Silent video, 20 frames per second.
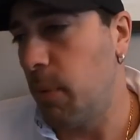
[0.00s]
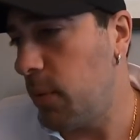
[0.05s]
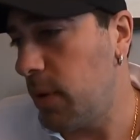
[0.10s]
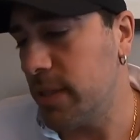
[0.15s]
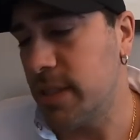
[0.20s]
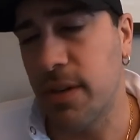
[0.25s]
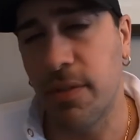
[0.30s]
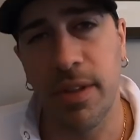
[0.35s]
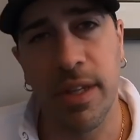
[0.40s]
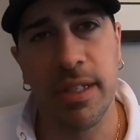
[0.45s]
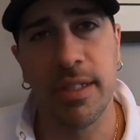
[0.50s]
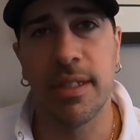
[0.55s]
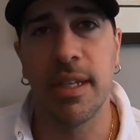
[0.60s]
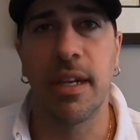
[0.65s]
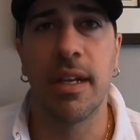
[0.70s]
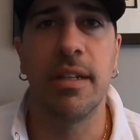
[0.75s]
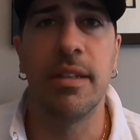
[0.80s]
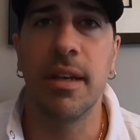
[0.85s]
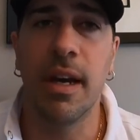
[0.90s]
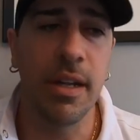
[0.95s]
But once everything's
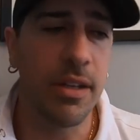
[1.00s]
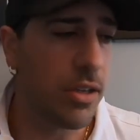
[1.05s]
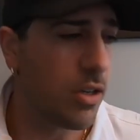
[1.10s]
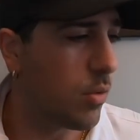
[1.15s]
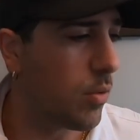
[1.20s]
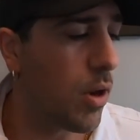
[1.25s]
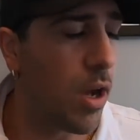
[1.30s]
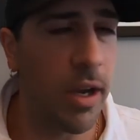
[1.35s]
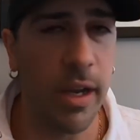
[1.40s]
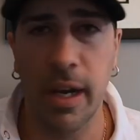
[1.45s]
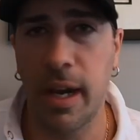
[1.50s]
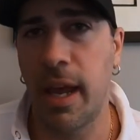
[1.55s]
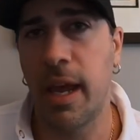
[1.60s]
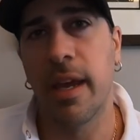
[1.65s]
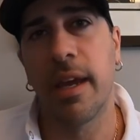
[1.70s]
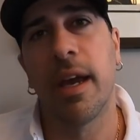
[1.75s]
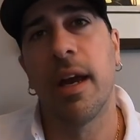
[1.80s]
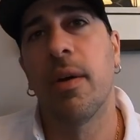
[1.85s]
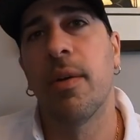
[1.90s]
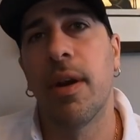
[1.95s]
said and done, you know, we're all going to
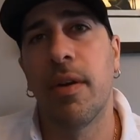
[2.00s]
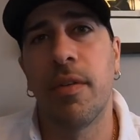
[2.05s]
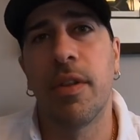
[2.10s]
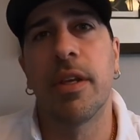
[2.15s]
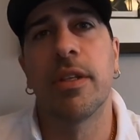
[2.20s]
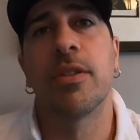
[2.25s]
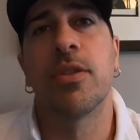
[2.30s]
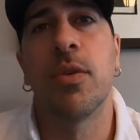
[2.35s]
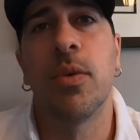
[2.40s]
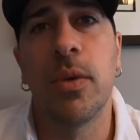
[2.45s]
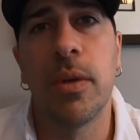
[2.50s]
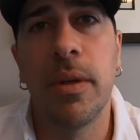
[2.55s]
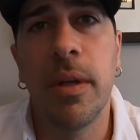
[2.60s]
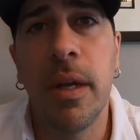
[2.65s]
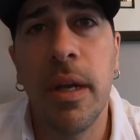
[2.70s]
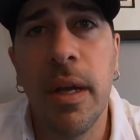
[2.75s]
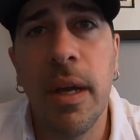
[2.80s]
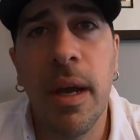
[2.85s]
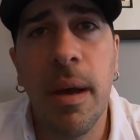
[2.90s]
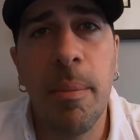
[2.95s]
hang out and everything's cool.
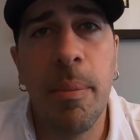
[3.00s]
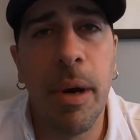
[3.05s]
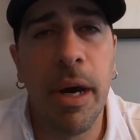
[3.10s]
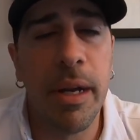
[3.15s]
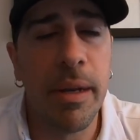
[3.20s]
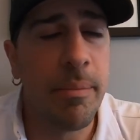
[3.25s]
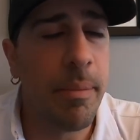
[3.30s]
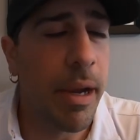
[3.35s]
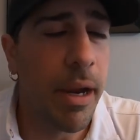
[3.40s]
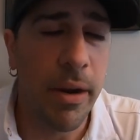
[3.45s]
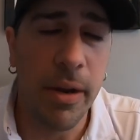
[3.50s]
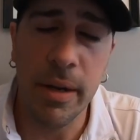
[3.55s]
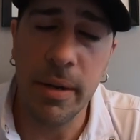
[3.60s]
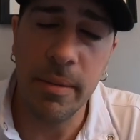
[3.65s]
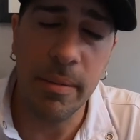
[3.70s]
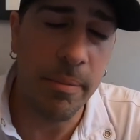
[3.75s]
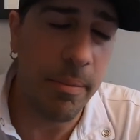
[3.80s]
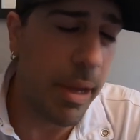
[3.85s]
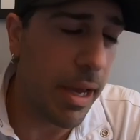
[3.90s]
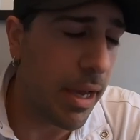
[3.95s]
But
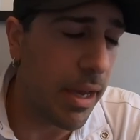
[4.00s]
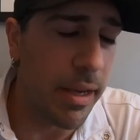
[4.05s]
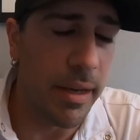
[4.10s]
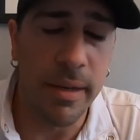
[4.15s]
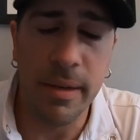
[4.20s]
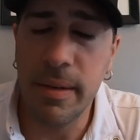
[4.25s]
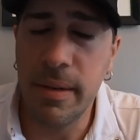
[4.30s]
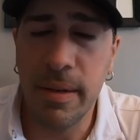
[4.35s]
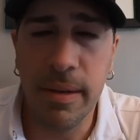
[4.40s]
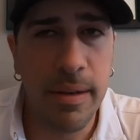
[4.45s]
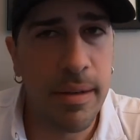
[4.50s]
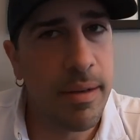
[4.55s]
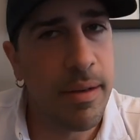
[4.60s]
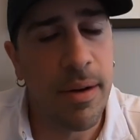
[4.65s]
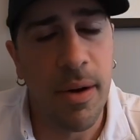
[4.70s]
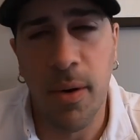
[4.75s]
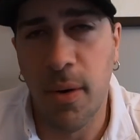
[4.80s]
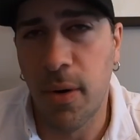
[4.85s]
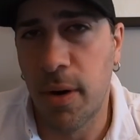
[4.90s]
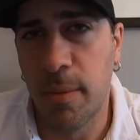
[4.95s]
Marin, man,
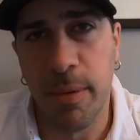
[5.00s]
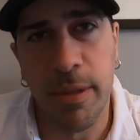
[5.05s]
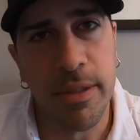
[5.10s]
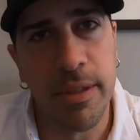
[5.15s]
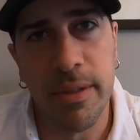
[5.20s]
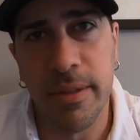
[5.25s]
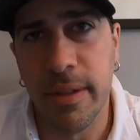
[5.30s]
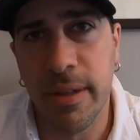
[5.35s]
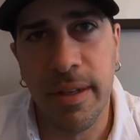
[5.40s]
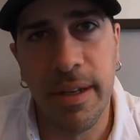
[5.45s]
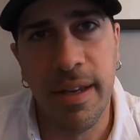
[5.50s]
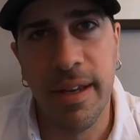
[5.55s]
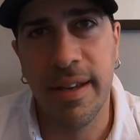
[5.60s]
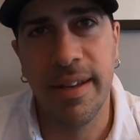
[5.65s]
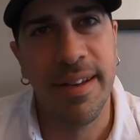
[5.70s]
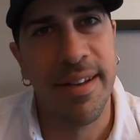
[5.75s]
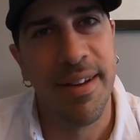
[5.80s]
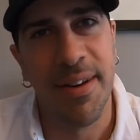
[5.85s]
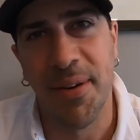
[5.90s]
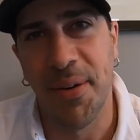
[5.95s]
horrible, dude.
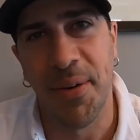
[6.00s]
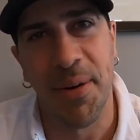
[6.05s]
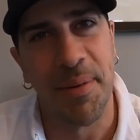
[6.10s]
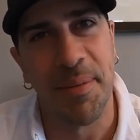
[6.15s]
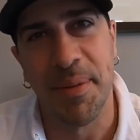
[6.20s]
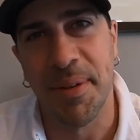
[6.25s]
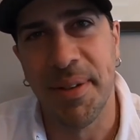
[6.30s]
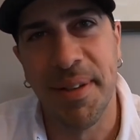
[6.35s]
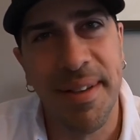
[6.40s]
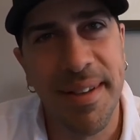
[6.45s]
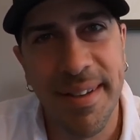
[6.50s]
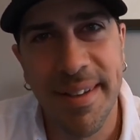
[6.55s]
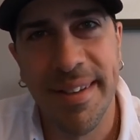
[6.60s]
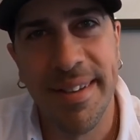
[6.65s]
Horrible.